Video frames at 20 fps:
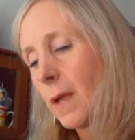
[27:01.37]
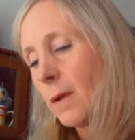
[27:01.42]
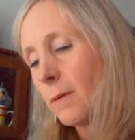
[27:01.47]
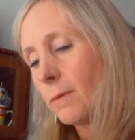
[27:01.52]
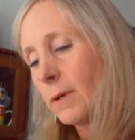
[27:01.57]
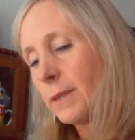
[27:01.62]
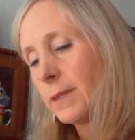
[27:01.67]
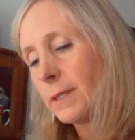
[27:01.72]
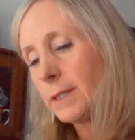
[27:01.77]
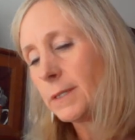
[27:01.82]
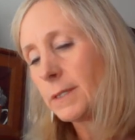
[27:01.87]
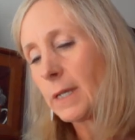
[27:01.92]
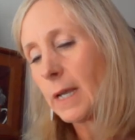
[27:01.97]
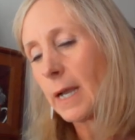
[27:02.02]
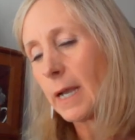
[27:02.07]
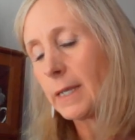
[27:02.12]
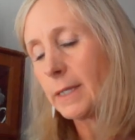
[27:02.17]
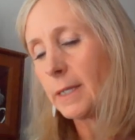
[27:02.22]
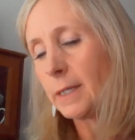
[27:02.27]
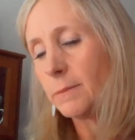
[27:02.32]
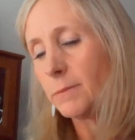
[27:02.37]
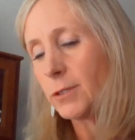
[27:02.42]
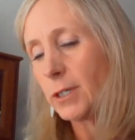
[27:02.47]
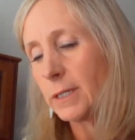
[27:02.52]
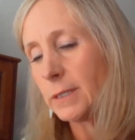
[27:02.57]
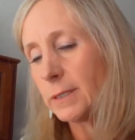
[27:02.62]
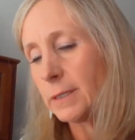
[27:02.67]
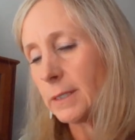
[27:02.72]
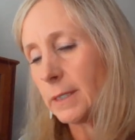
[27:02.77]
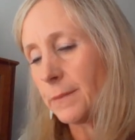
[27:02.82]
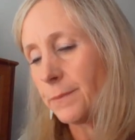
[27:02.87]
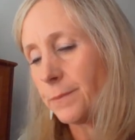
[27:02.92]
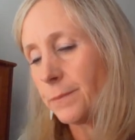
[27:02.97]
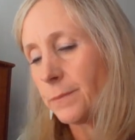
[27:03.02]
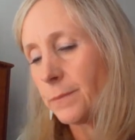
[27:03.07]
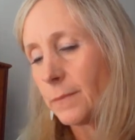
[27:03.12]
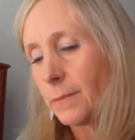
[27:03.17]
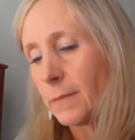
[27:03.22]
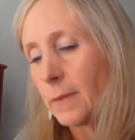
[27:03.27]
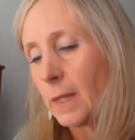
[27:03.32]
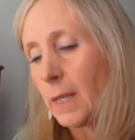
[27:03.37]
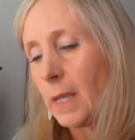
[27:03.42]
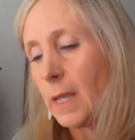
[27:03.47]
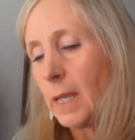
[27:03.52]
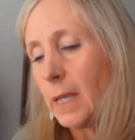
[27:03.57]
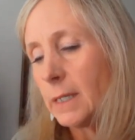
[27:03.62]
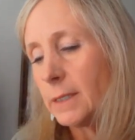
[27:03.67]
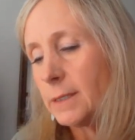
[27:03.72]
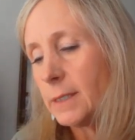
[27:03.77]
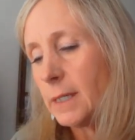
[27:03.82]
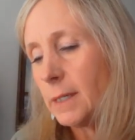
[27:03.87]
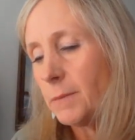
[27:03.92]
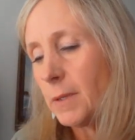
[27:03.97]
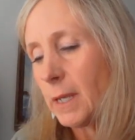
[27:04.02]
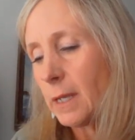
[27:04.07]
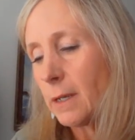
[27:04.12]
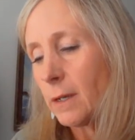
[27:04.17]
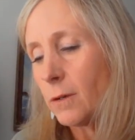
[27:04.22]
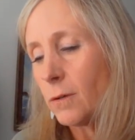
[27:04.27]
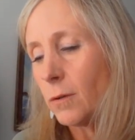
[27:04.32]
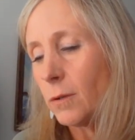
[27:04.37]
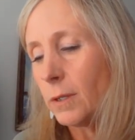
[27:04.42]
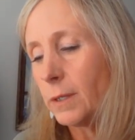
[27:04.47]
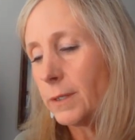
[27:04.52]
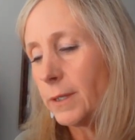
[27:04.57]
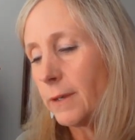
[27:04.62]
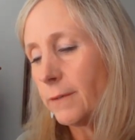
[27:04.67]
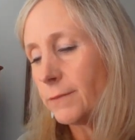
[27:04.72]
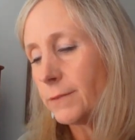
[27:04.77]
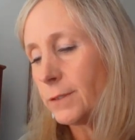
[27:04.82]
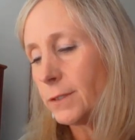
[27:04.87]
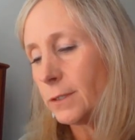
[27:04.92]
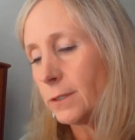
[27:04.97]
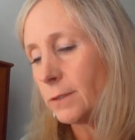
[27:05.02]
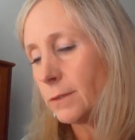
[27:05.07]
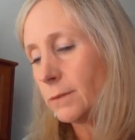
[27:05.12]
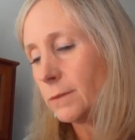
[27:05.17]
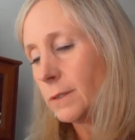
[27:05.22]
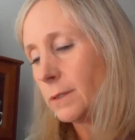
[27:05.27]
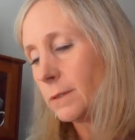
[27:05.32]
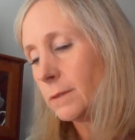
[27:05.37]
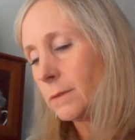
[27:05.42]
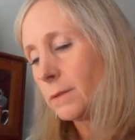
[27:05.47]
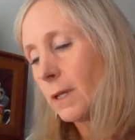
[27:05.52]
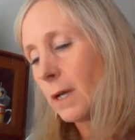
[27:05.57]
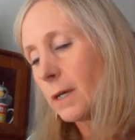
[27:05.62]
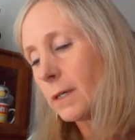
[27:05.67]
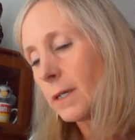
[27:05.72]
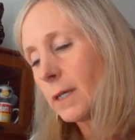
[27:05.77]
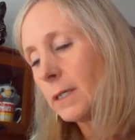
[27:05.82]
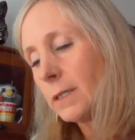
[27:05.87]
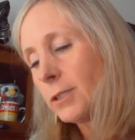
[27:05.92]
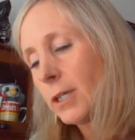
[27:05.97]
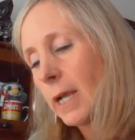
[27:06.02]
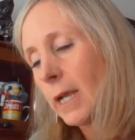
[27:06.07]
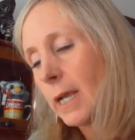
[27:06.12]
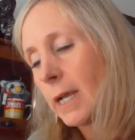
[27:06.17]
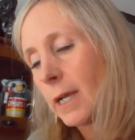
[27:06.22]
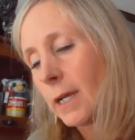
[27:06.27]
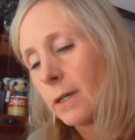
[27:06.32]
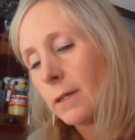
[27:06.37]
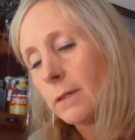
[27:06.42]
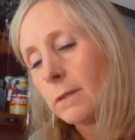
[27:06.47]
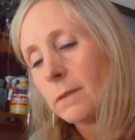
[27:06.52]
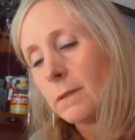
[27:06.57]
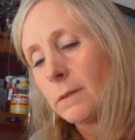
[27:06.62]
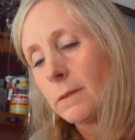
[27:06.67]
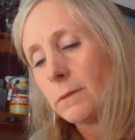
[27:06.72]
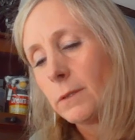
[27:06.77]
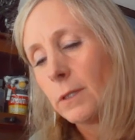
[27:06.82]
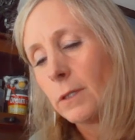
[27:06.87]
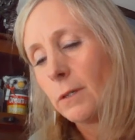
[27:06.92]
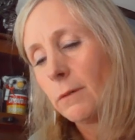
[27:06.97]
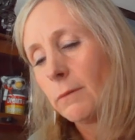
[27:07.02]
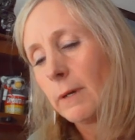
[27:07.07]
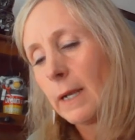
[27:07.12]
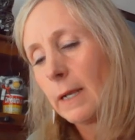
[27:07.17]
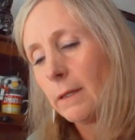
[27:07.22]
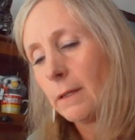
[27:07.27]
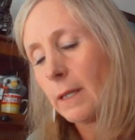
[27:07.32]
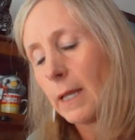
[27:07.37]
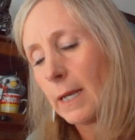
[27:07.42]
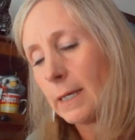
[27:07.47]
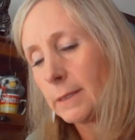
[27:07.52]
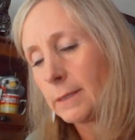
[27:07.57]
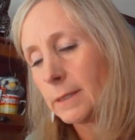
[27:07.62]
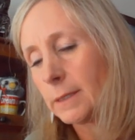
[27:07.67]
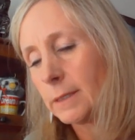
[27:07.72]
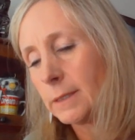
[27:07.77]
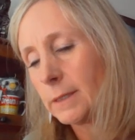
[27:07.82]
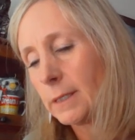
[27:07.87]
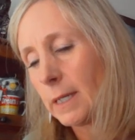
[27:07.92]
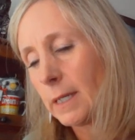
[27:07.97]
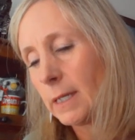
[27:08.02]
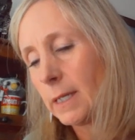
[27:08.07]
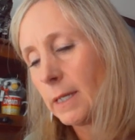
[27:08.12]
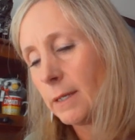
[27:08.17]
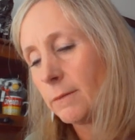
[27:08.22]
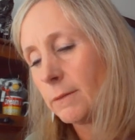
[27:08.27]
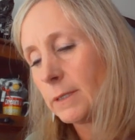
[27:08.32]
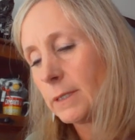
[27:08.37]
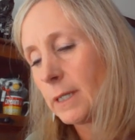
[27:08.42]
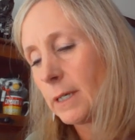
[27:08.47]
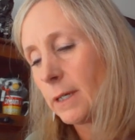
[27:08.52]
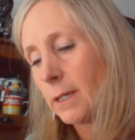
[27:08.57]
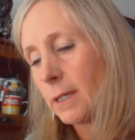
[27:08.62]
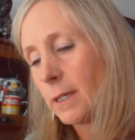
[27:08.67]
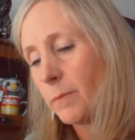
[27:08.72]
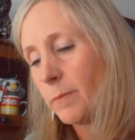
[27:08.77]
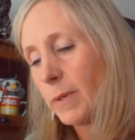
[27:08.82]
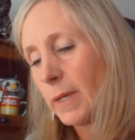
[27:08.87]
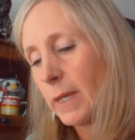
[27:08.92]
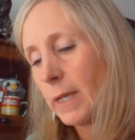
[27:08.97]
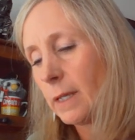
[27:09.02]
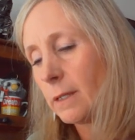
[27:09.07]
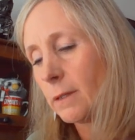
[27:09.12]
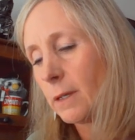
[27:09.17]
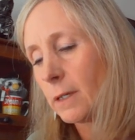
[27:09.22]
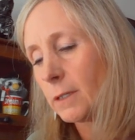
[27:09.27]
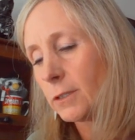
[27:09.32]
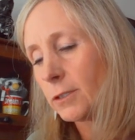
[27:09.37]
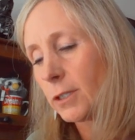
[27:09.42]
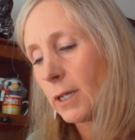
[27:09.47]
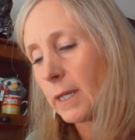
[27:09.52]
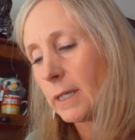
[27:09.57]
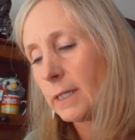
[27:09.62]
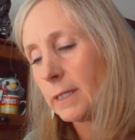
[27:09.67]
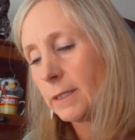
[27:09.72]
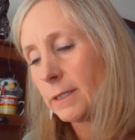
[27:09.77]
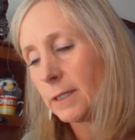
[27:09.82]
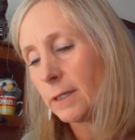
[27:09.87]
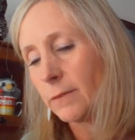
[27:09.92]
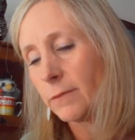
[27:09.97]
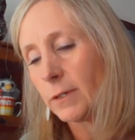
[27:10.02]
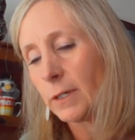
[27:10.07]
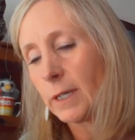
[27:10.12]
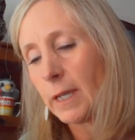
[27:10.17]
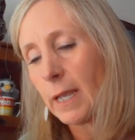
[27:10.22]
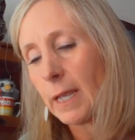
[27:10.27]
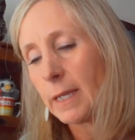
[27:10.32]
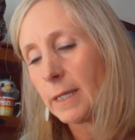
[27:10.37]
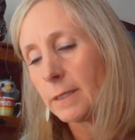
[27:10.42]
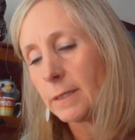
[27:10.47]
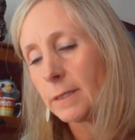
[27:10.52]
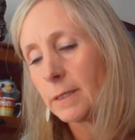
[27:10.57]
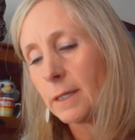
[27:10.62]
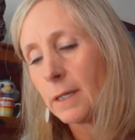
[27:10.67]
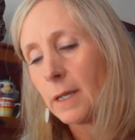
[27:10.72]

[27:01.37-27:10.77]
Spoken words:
with this guy named Justin. Seemed like a cool enough dude, longish hair, little round glasses, and he was carrying a big, long, shiny silver case